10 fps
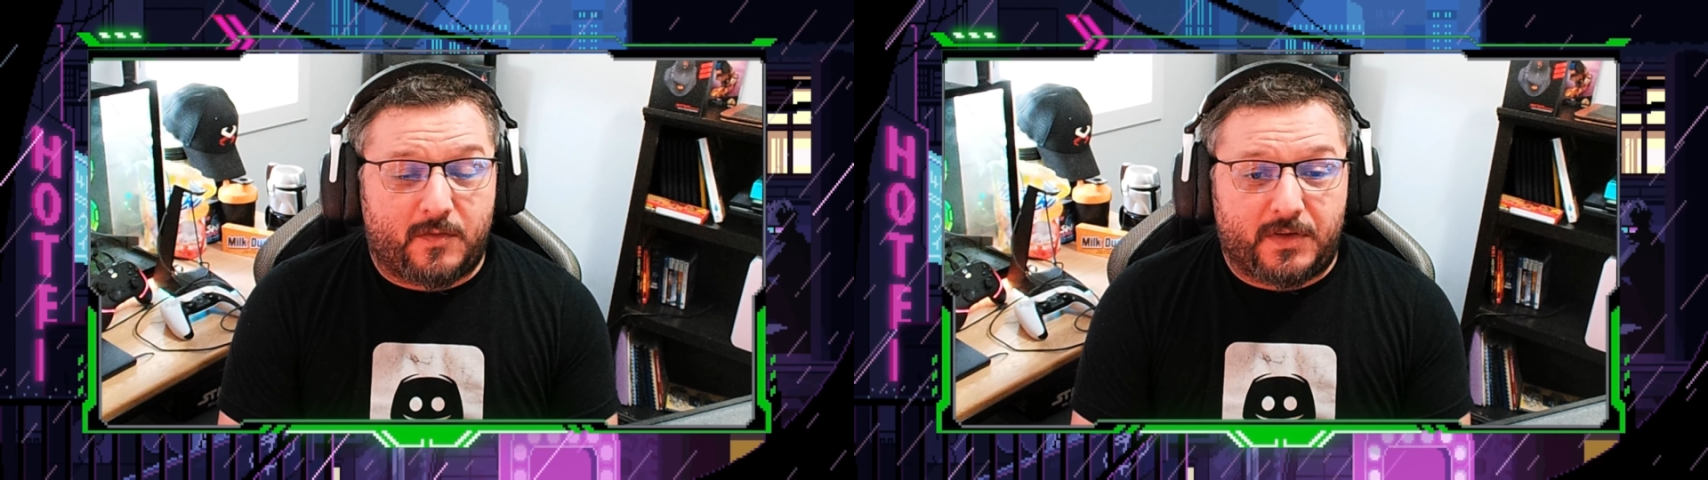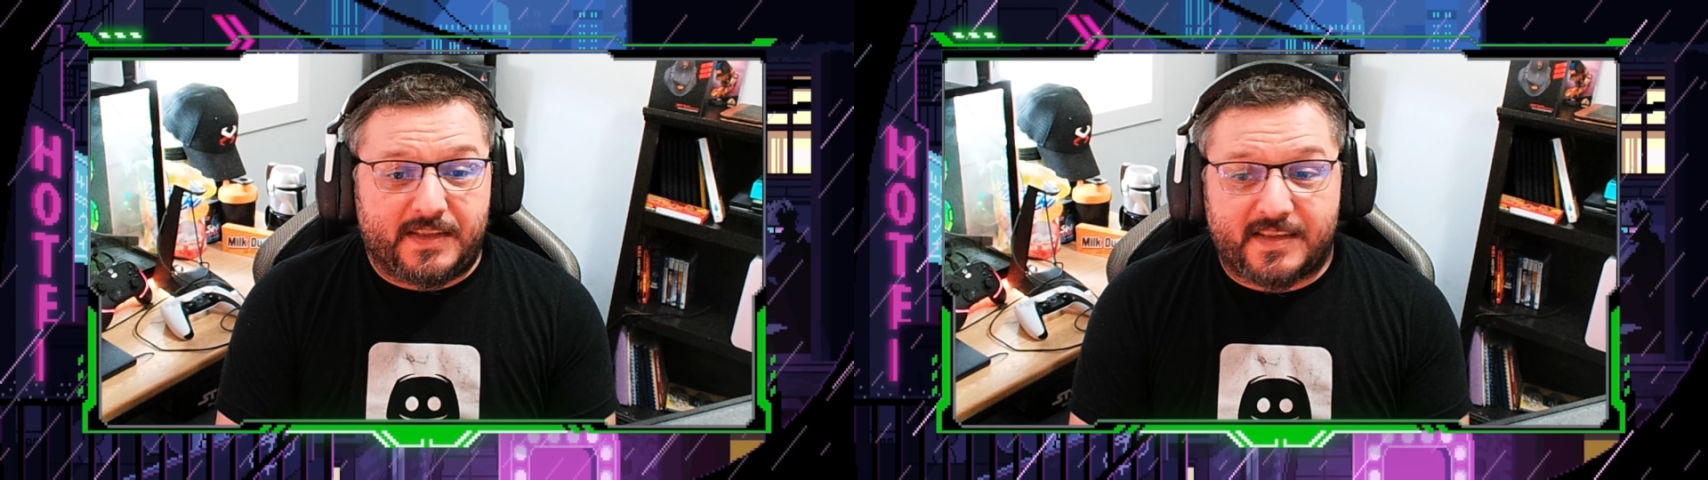
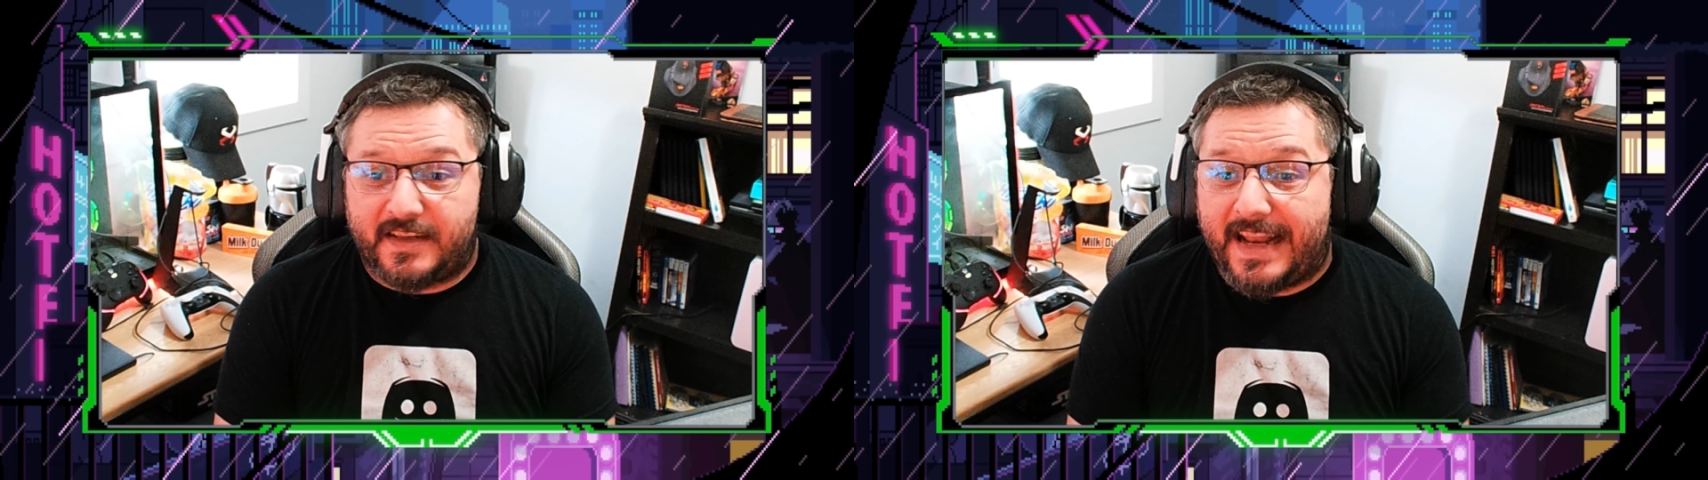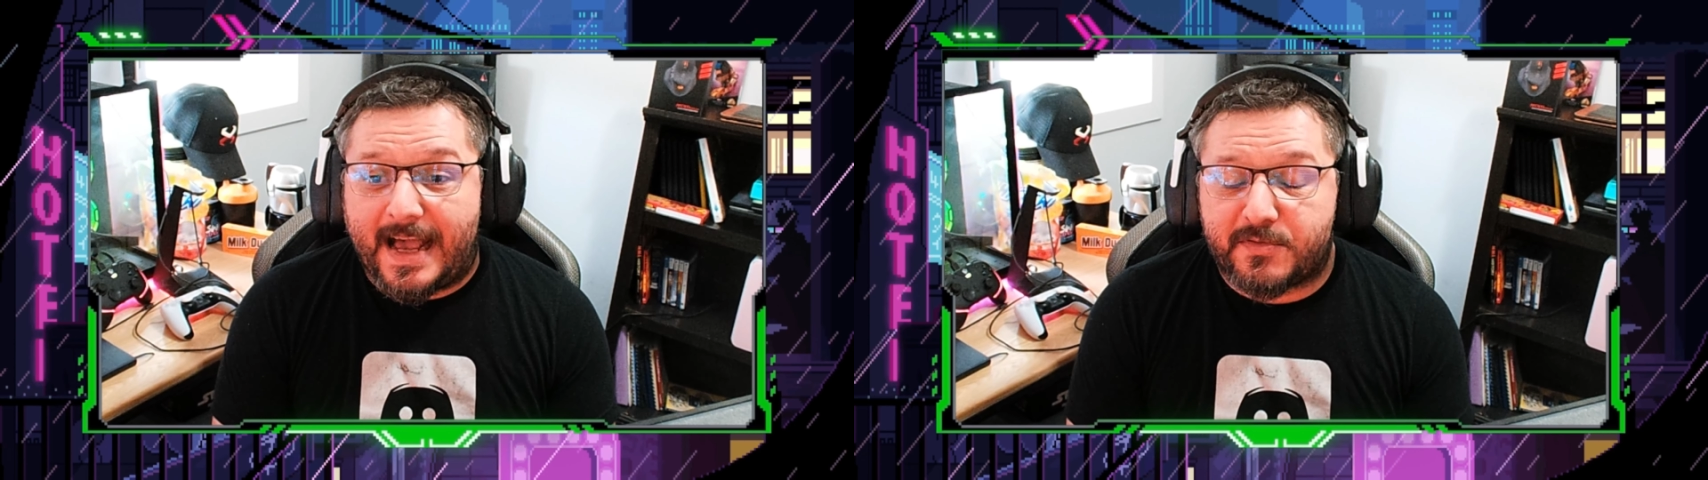is
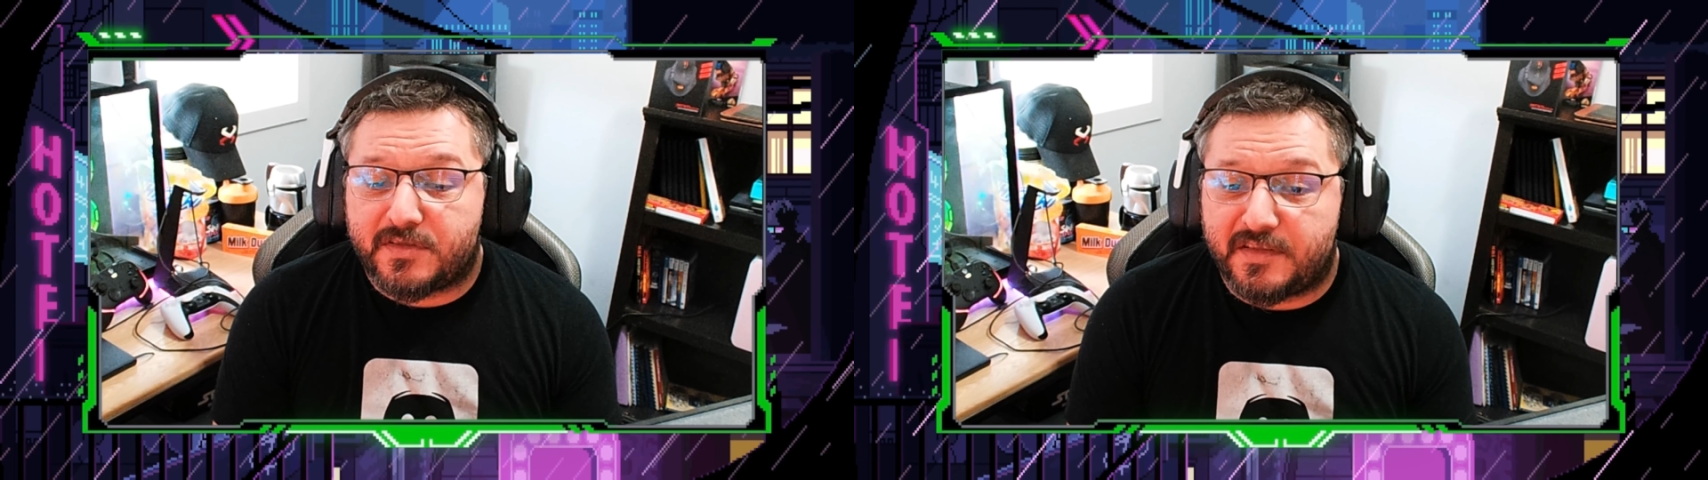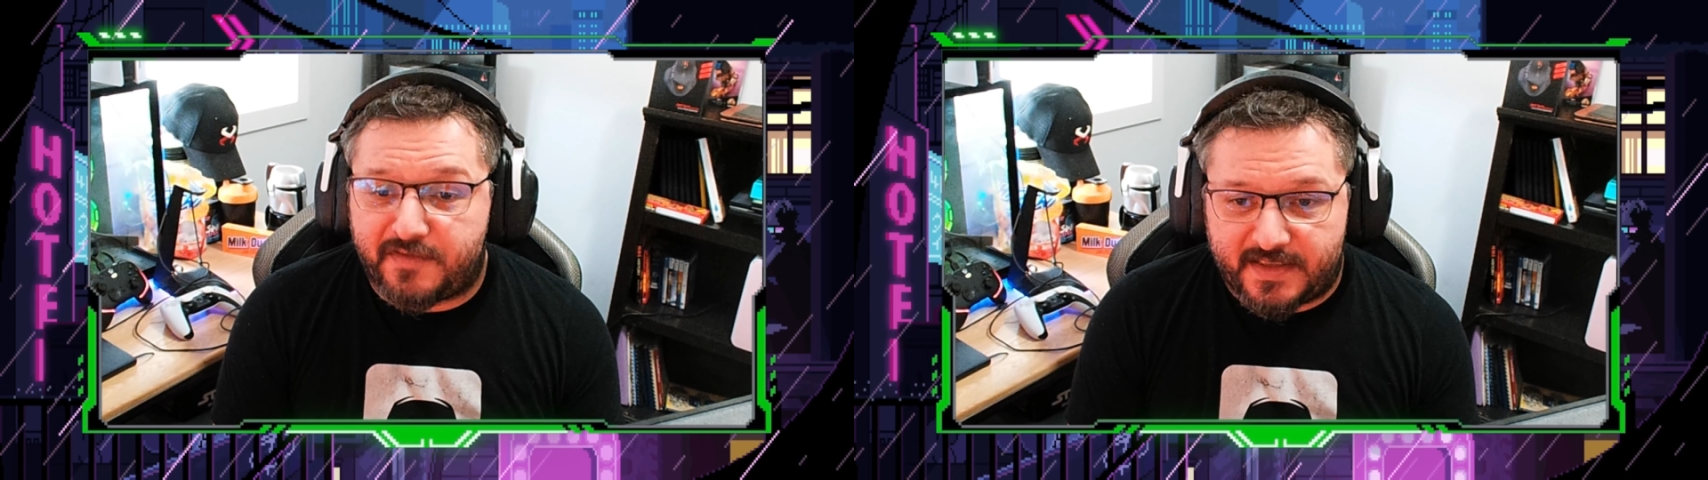an
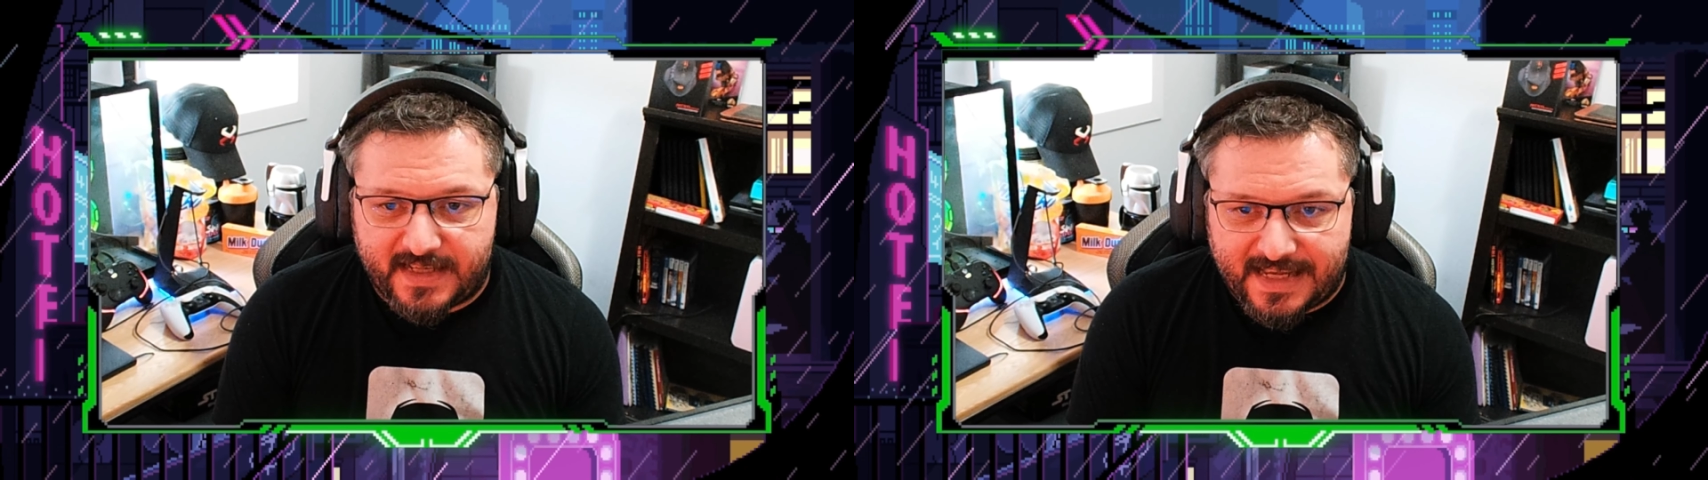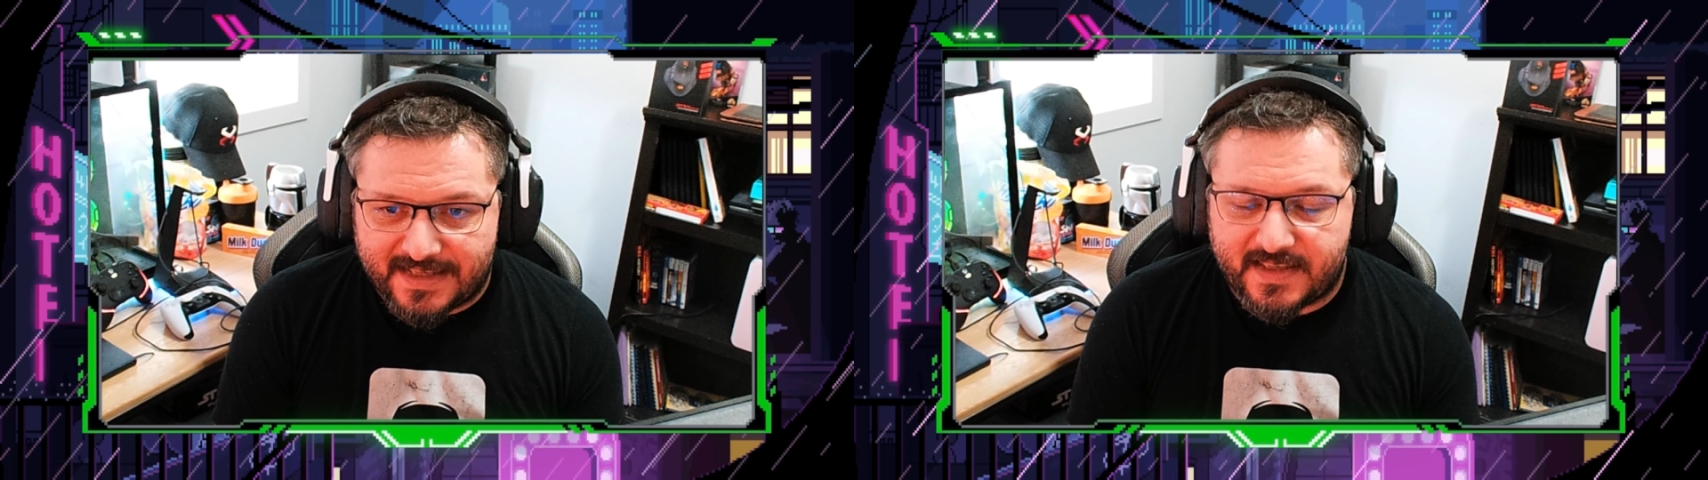absolutely
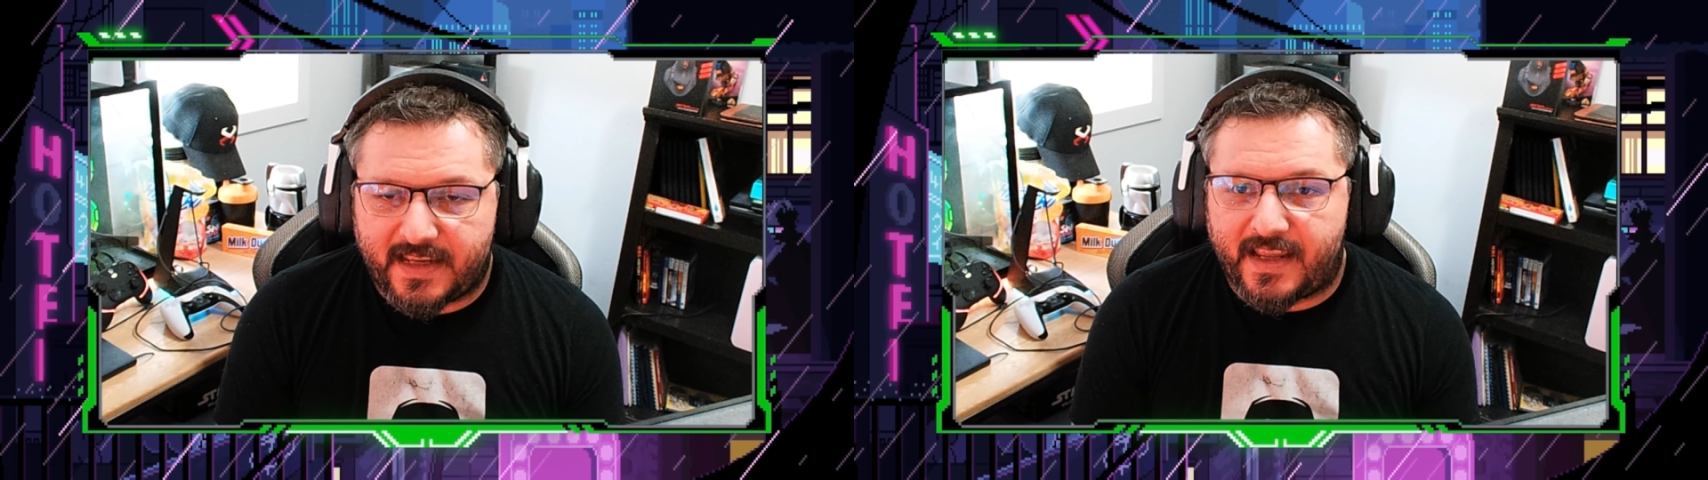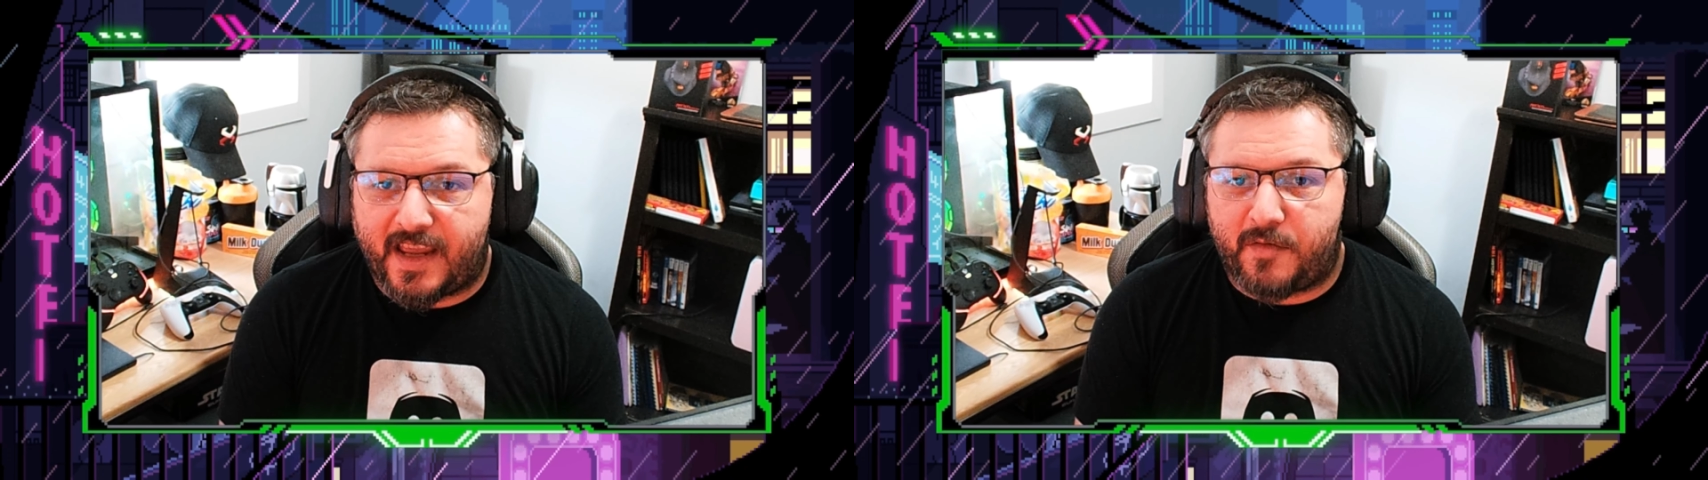
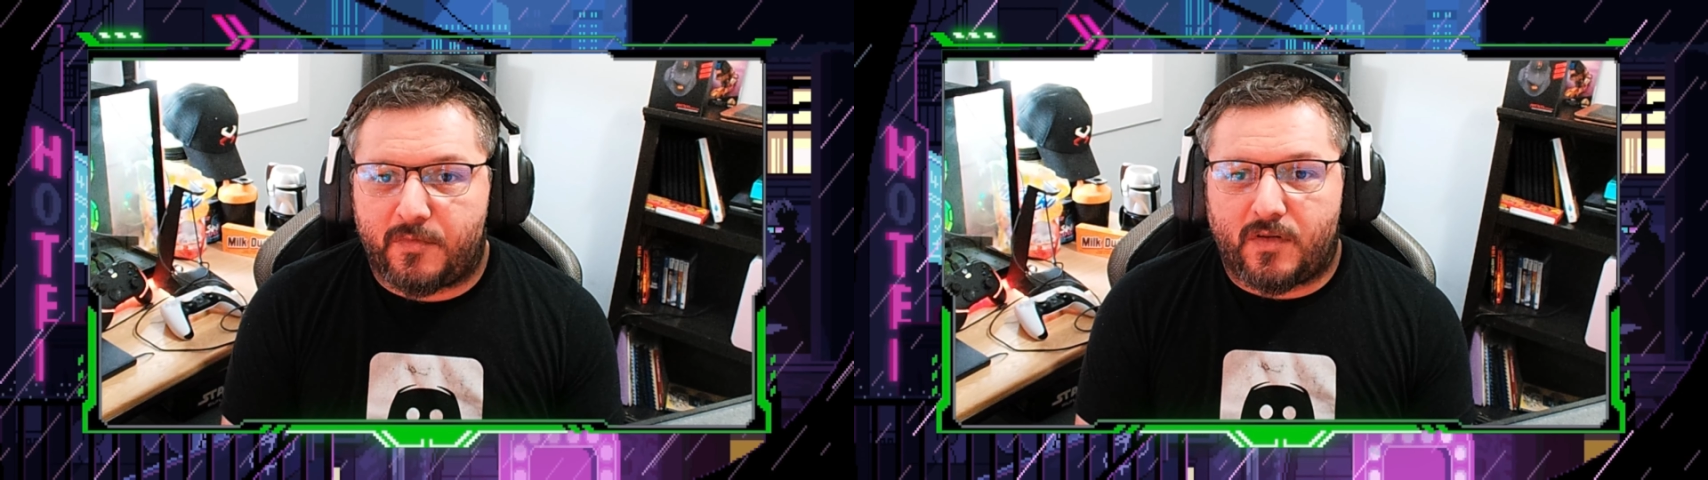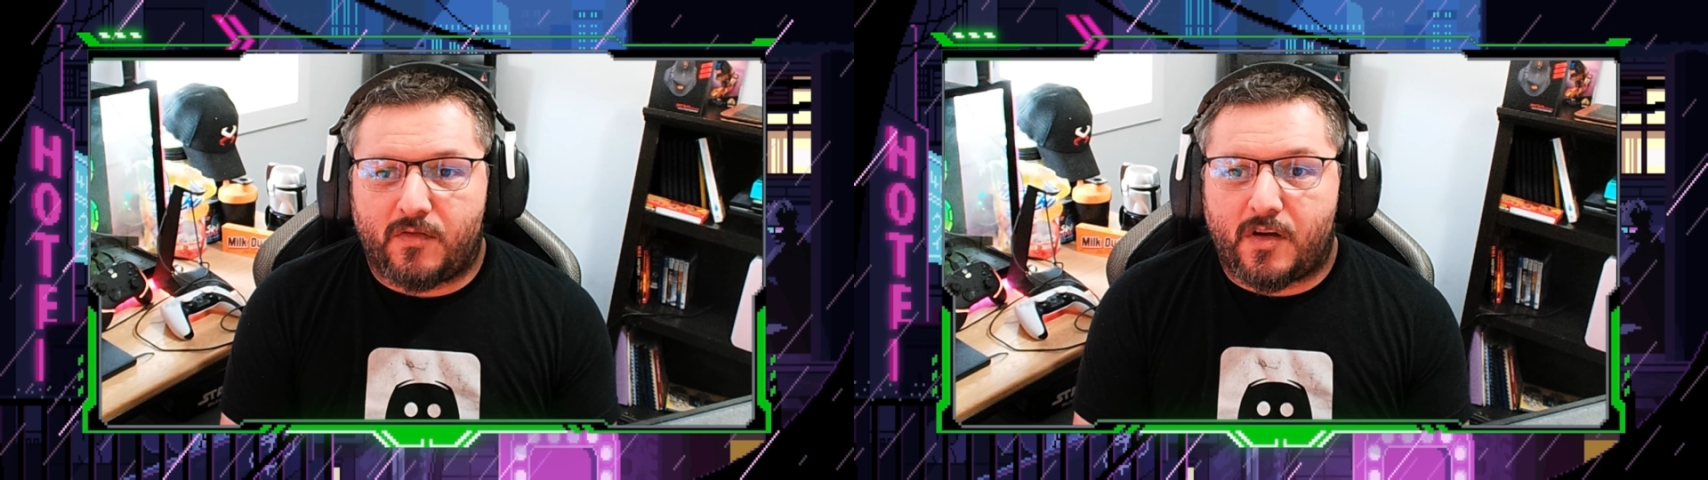fantastic game,